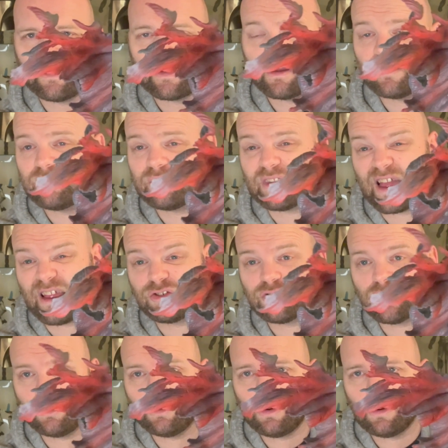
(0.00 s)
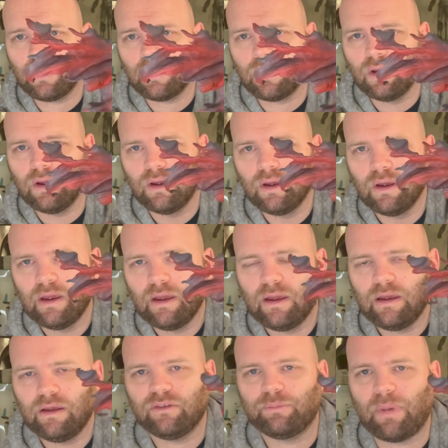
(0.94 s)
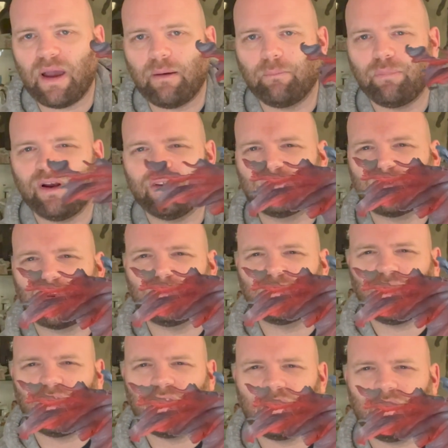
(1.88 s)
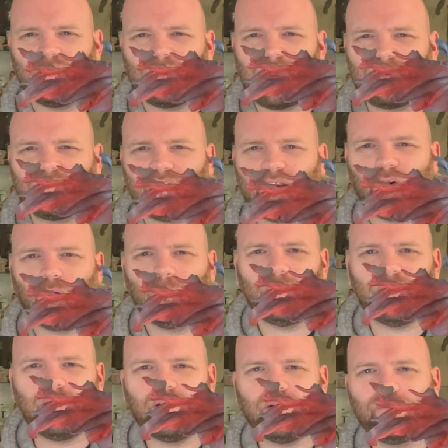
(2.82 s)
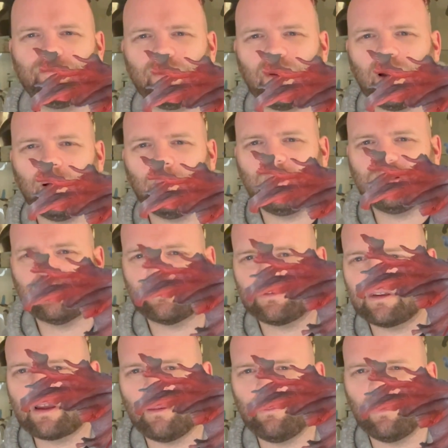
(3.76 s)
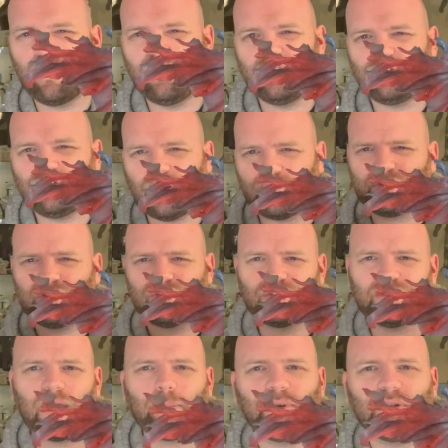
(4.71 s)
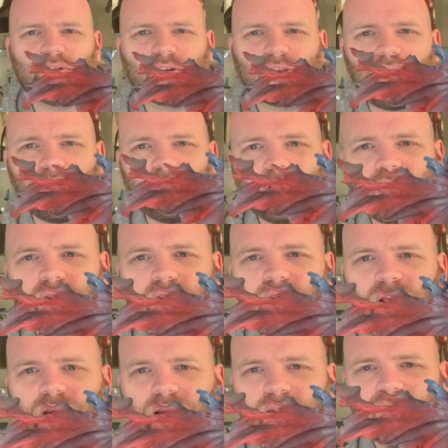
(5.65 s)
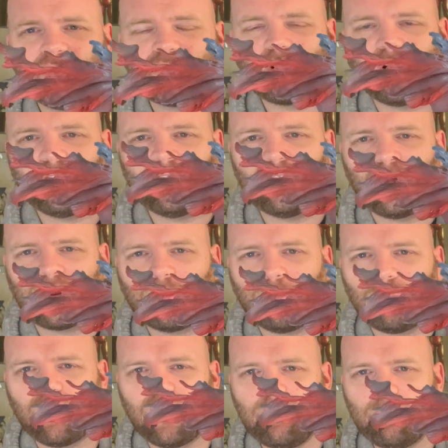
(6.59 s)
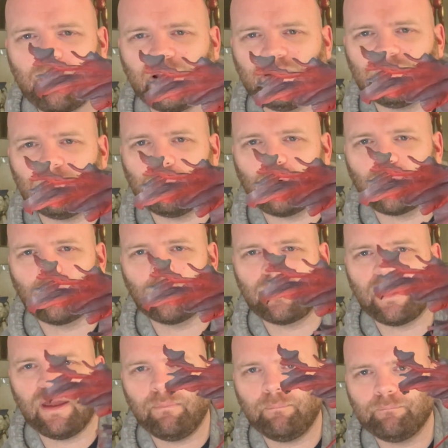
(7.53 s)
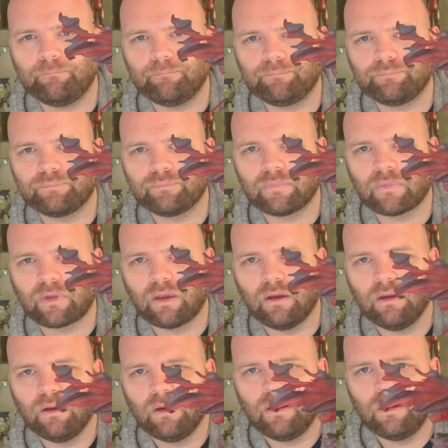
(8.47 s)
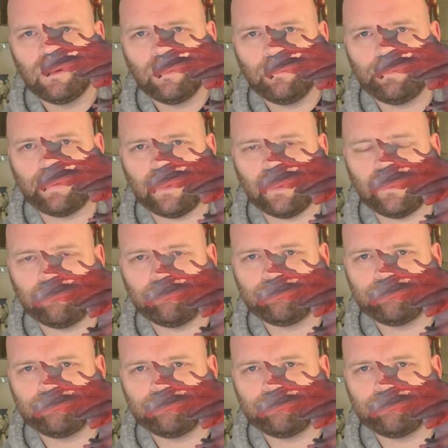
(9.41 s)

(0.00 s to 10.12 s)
statue. It's Ban Presto, so it has a little bit of, it doesn't come like this, you have to snap it together. It's kind of like a pre-painted model kit. But